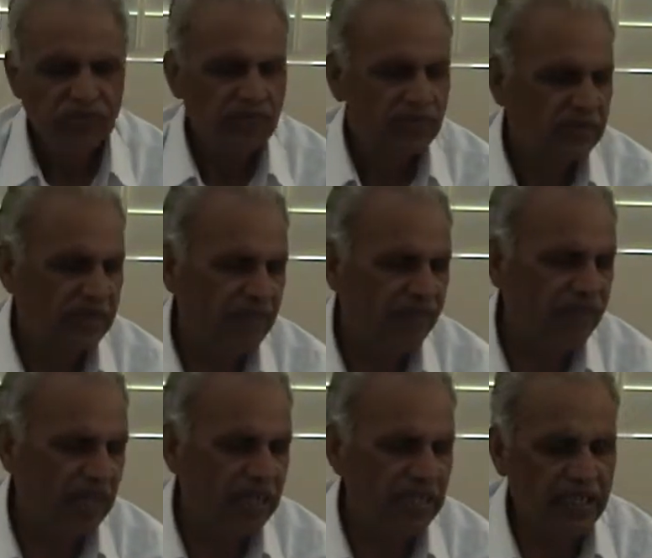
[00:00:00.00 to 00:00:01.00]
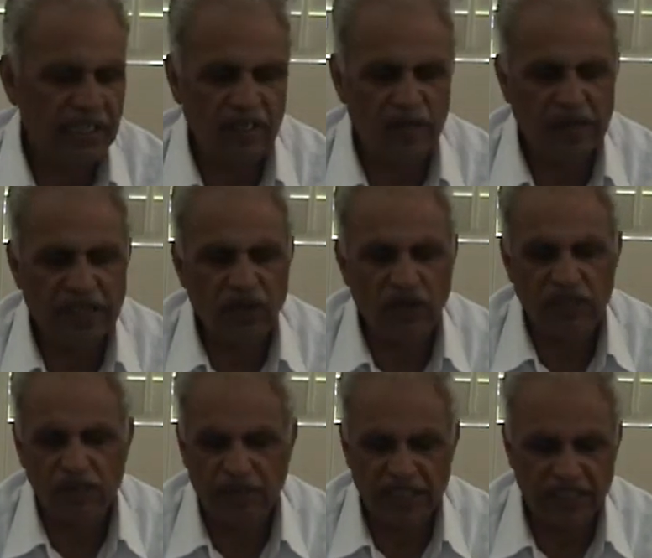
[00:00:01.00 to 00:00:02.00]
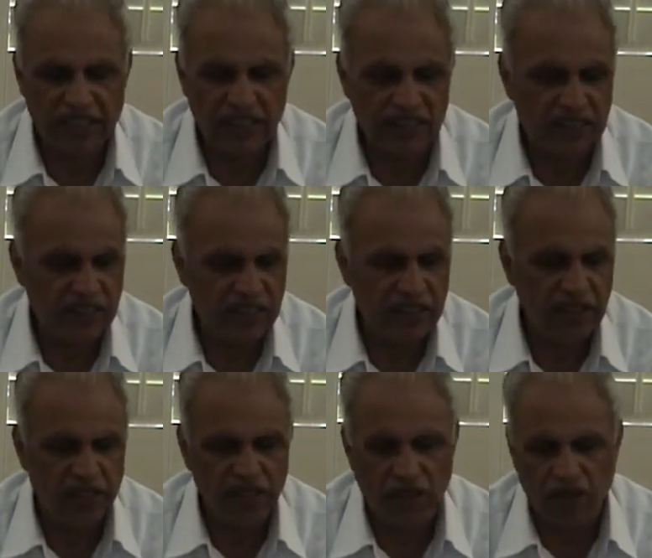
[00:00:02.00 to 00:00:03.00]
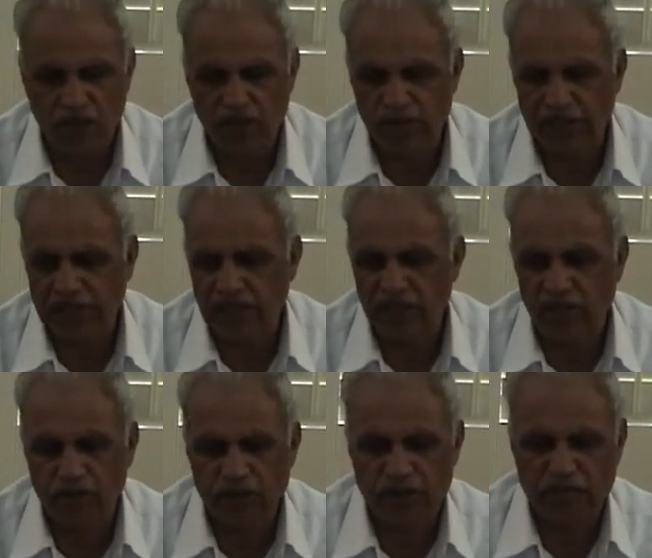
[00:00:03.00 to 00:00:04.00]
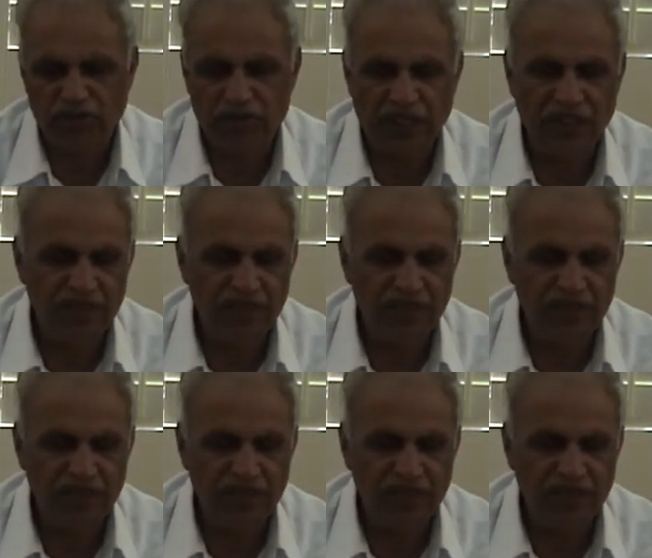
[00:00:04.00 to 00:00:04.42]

the infinite energy being called the mightiest energy or the almighty or the Paramatma.